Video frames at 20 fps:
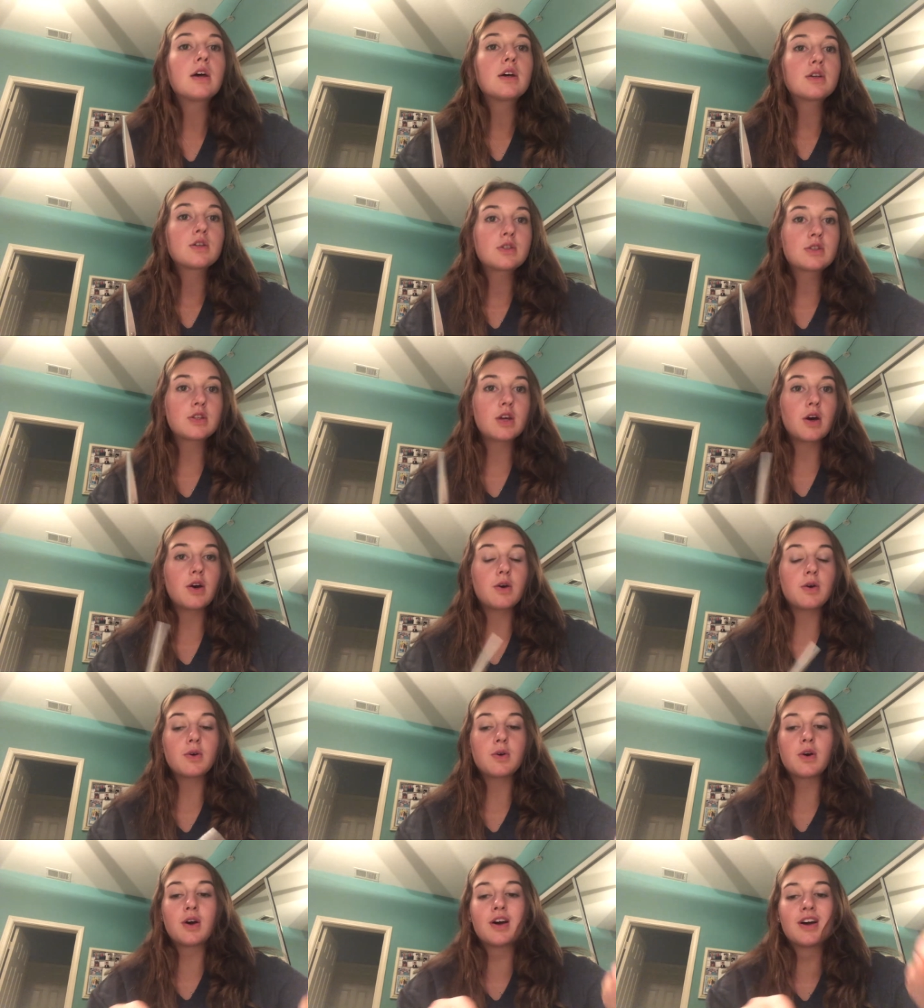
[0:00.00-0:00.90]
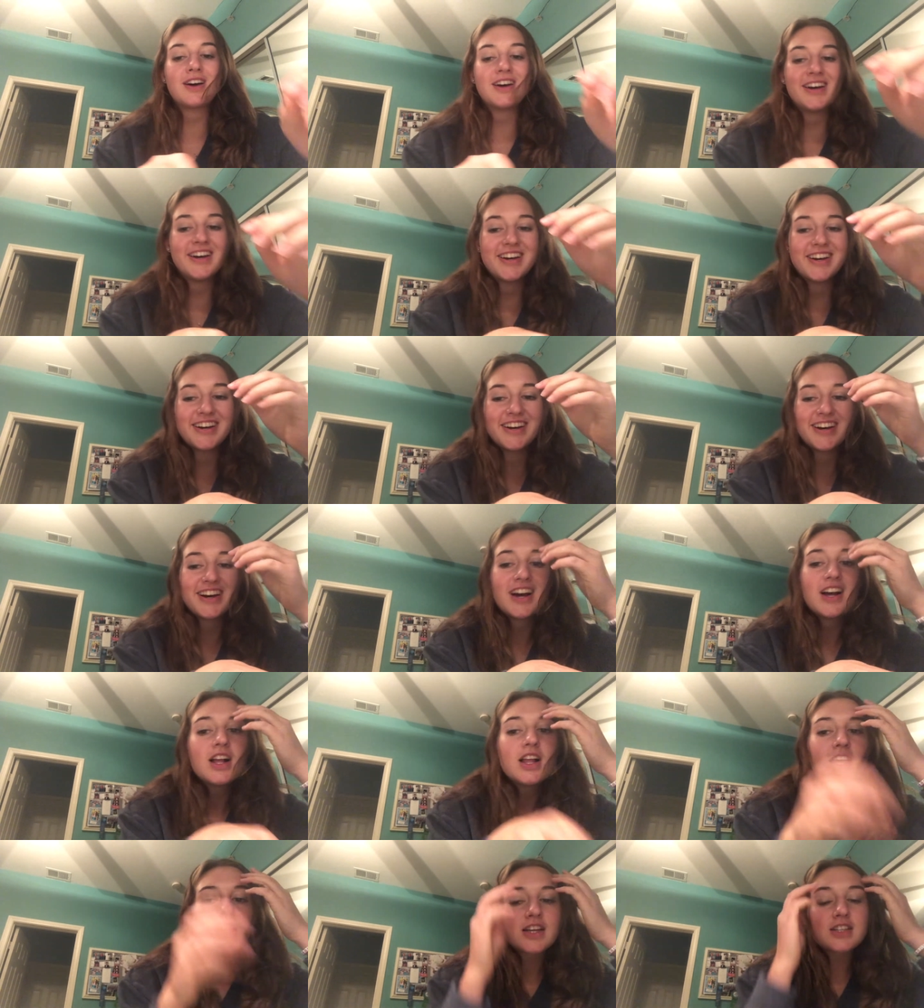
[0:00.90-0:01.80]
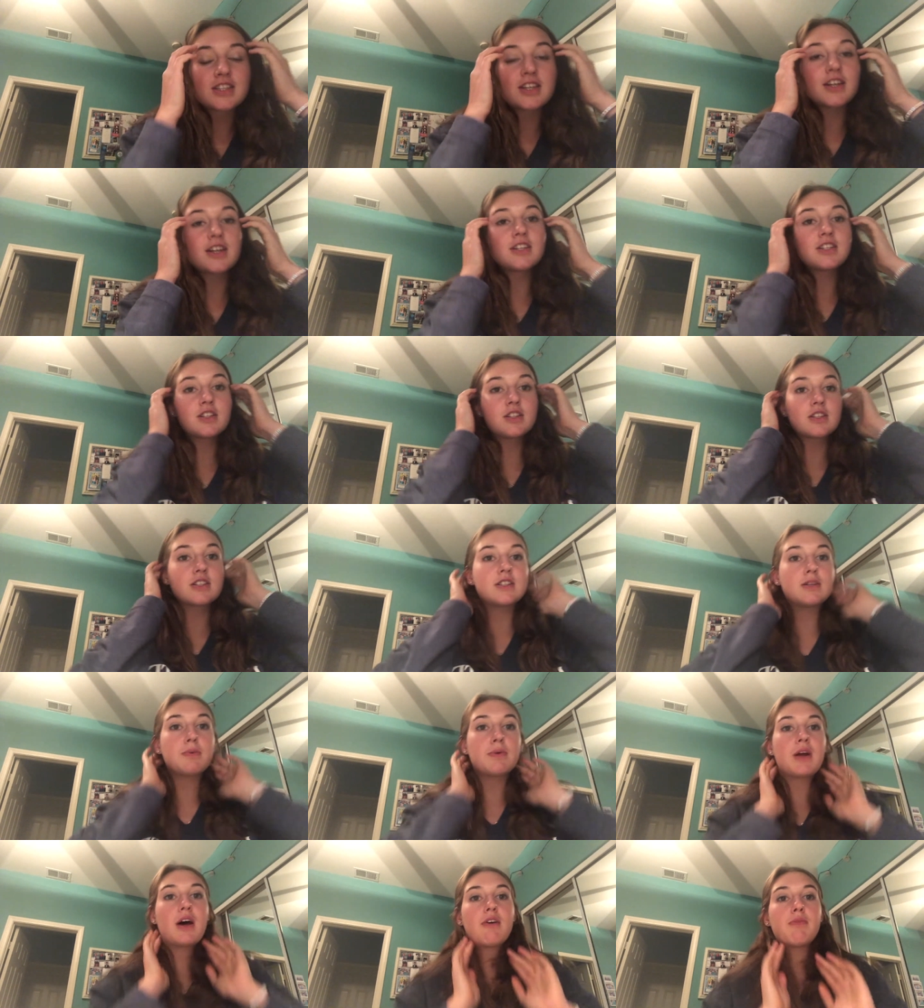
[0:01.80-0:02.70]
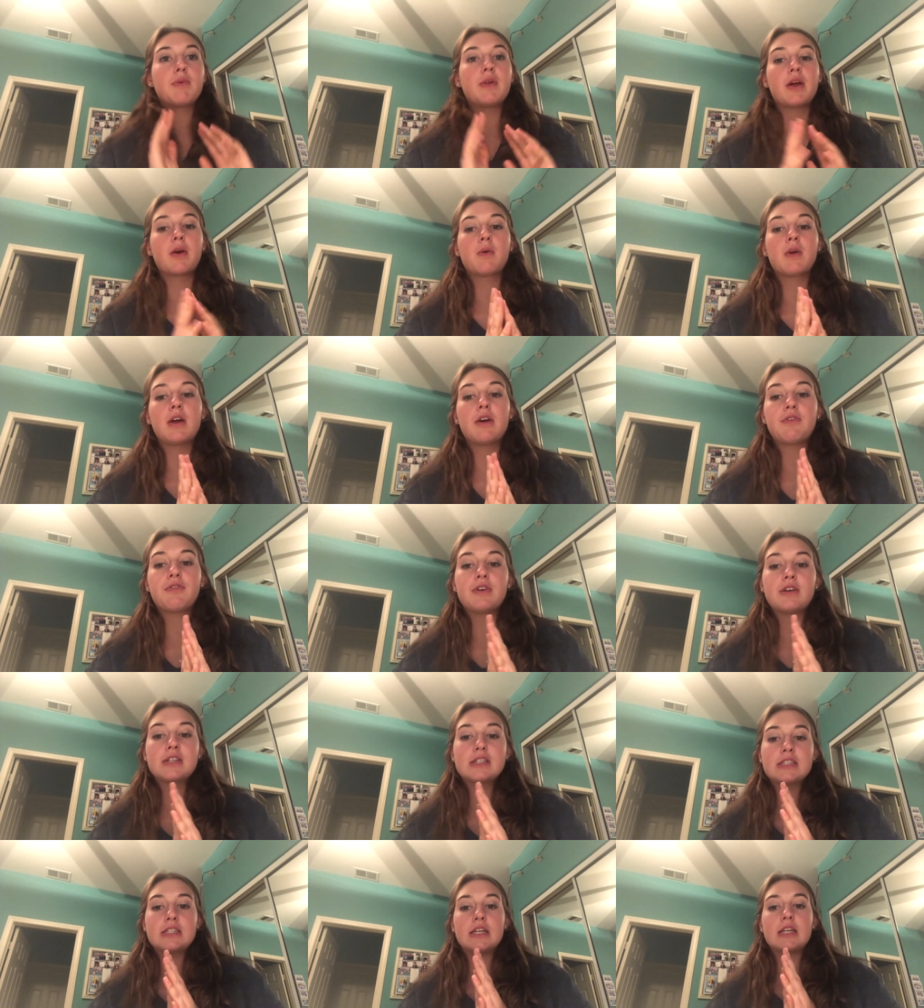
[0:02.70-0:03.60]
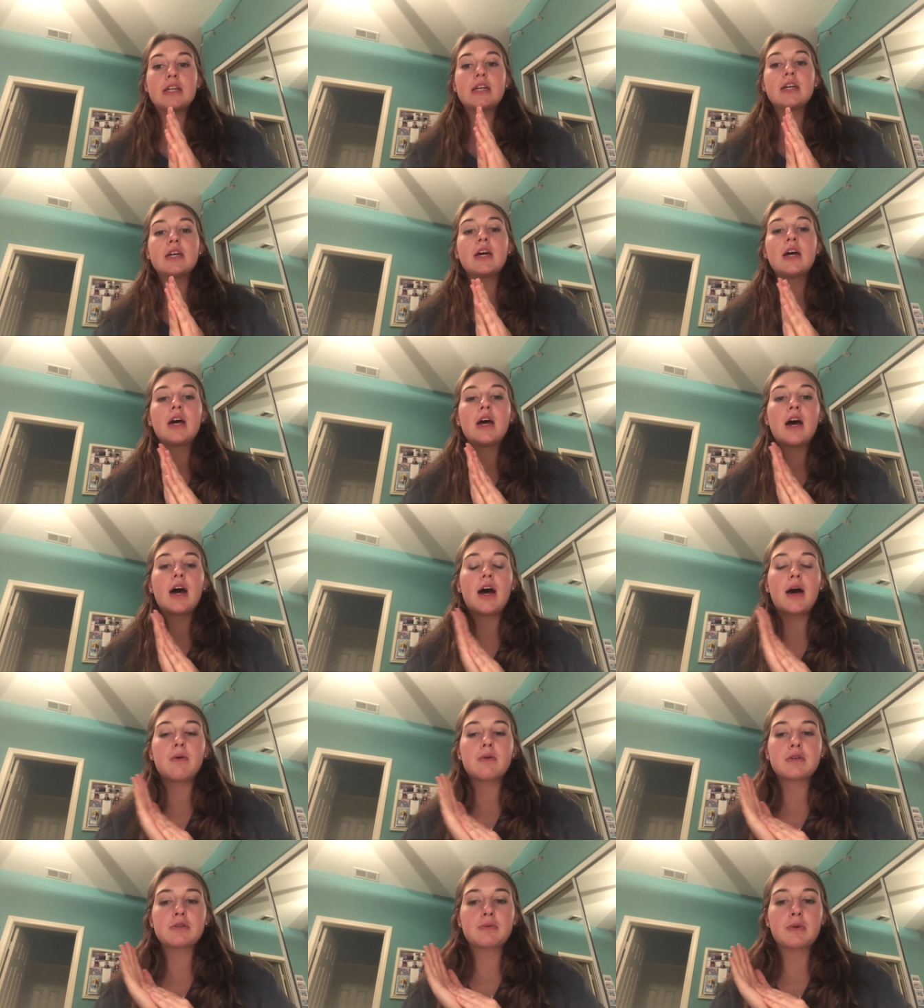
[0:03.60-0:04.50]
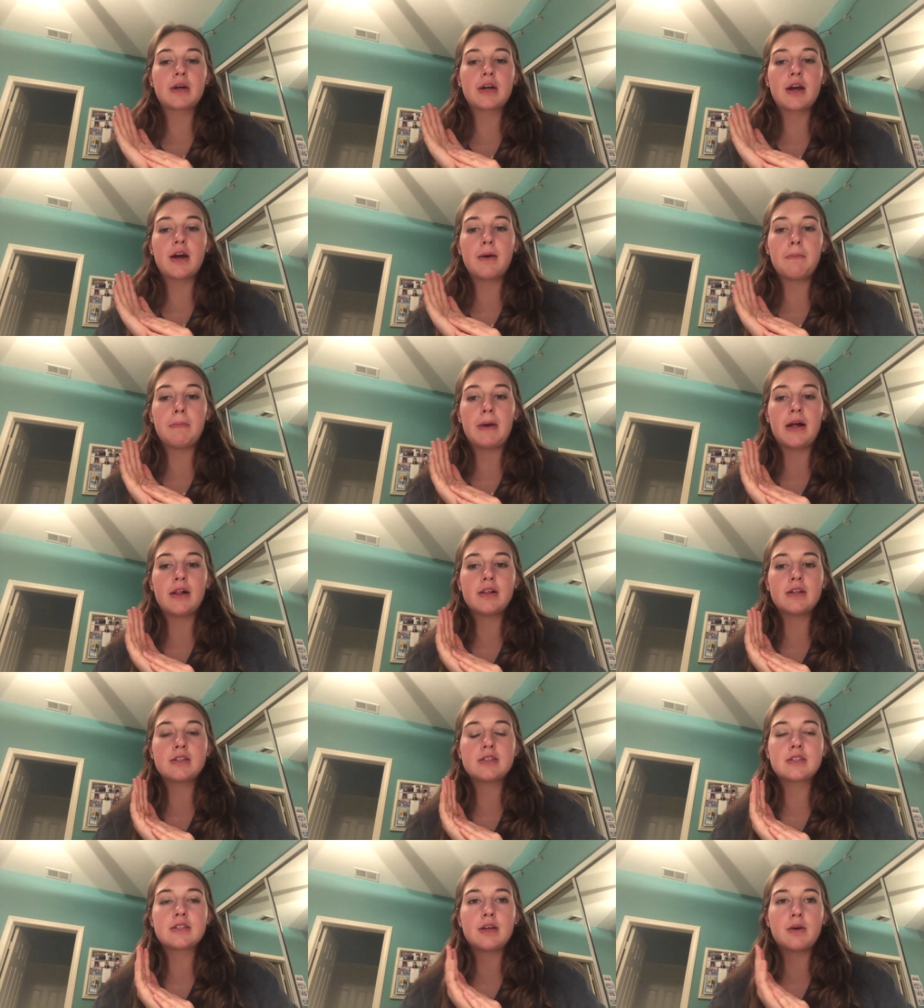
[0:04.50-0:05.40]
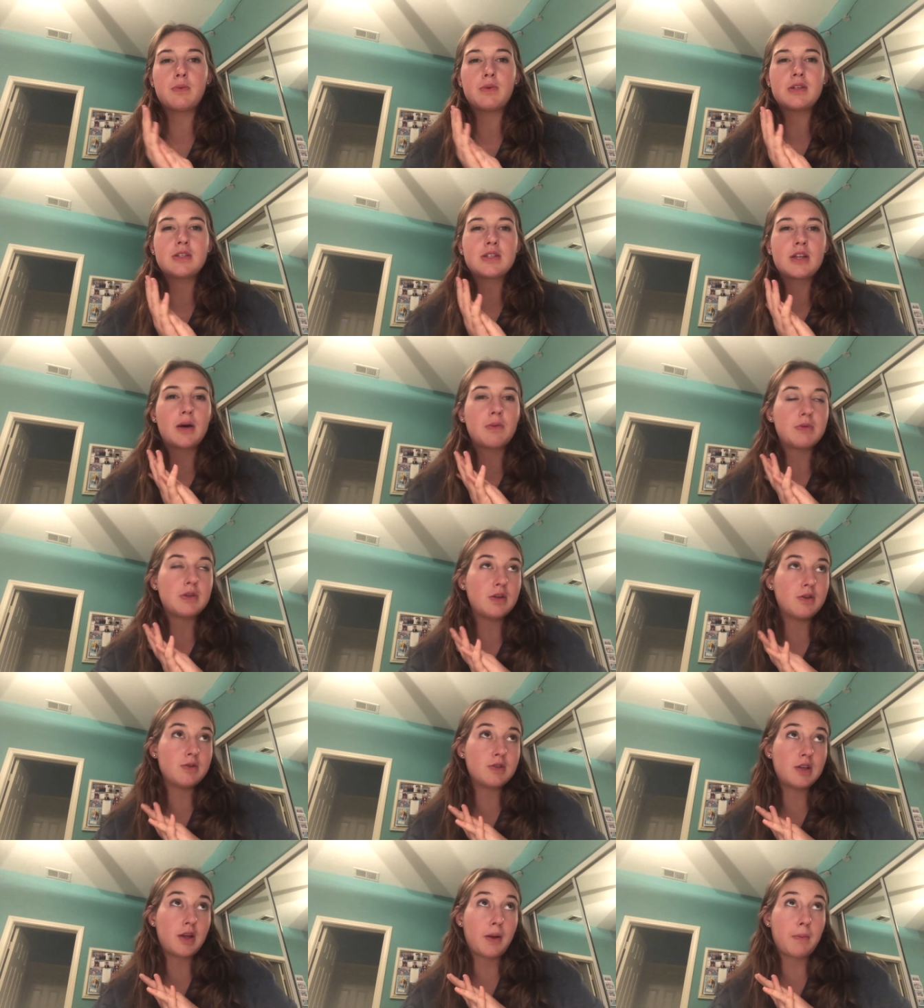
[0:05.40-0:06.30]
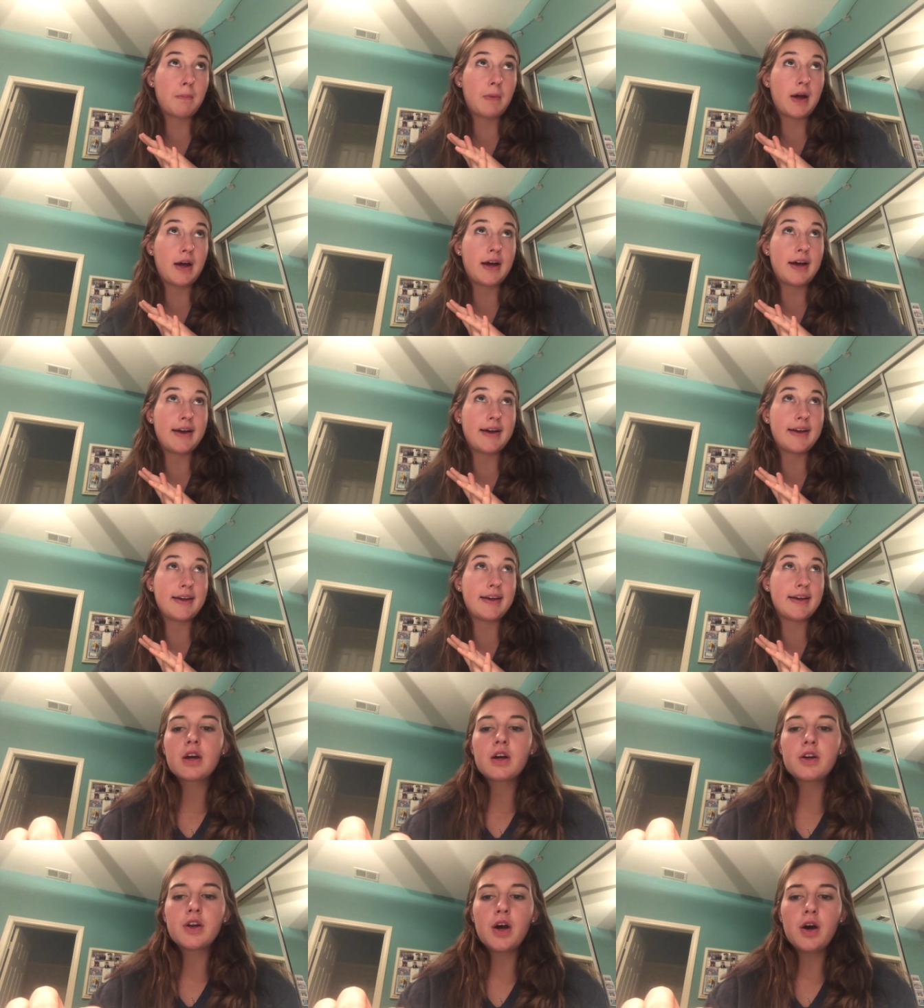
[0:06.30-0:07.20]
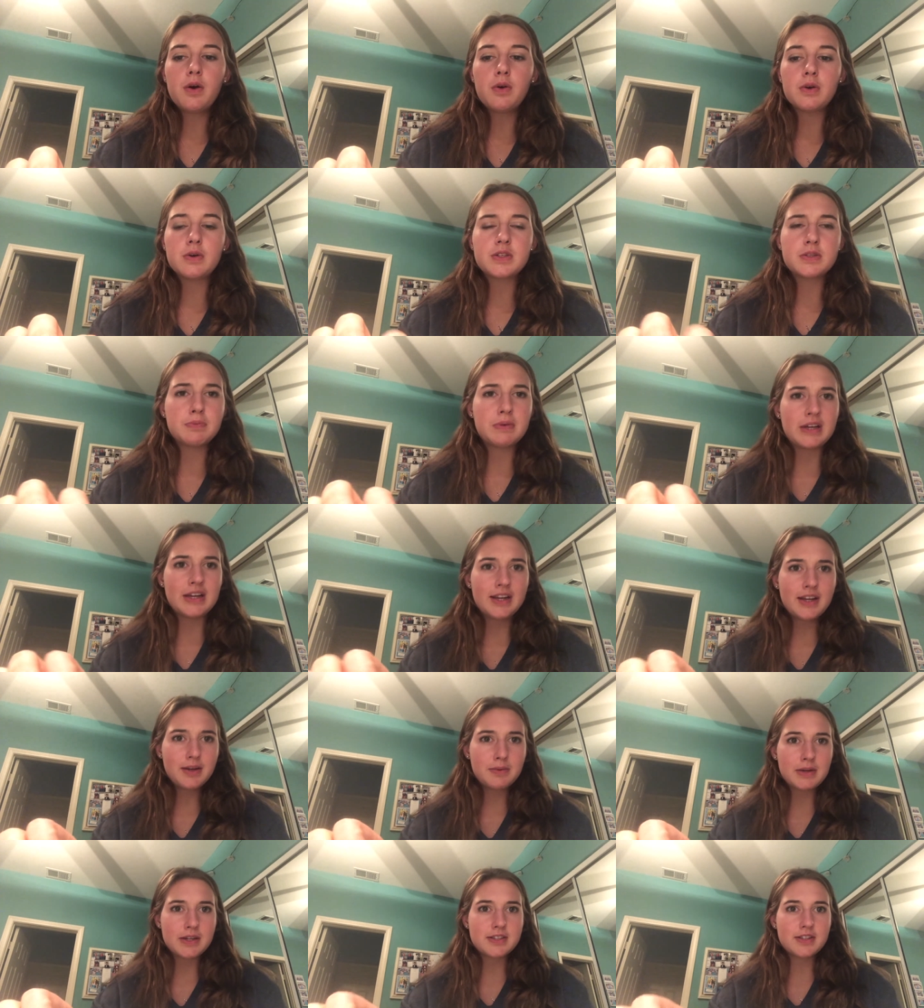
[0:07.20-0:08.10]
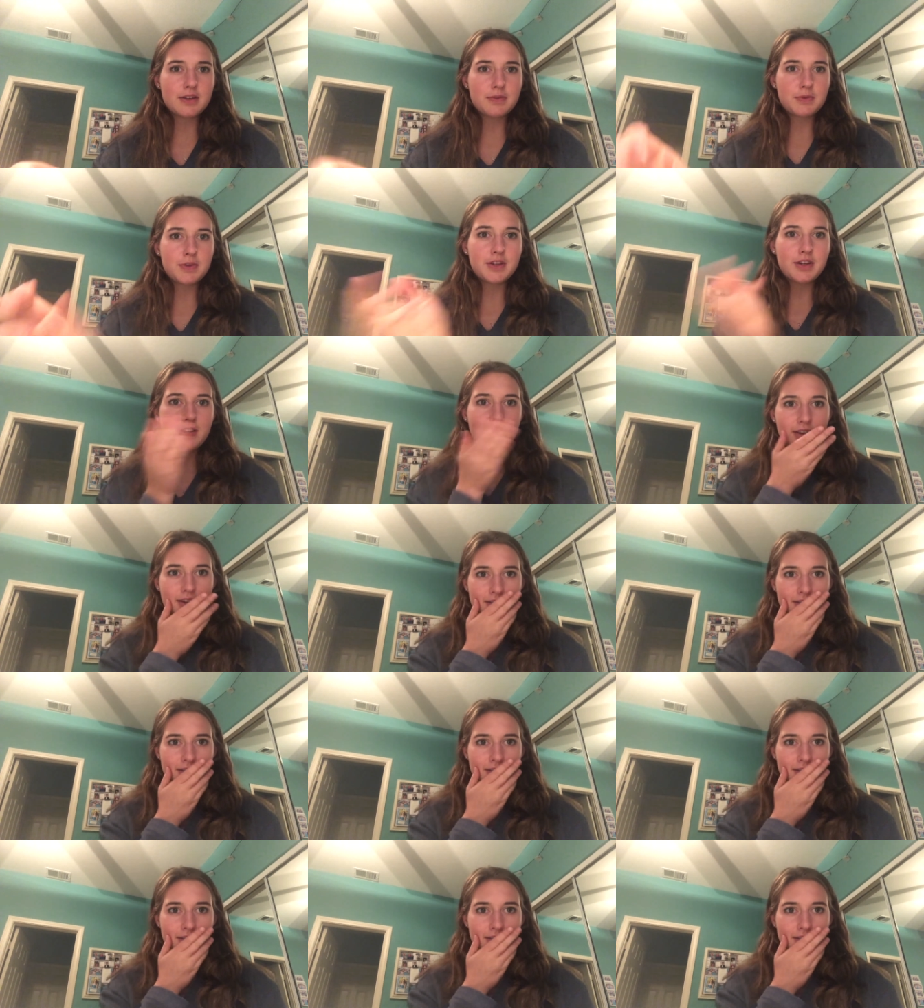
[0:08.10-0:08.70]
So it's a lot easier to snip it off, but like when I first did it, I was working on mallets that we stopped using it was the beginning of my sophomore year.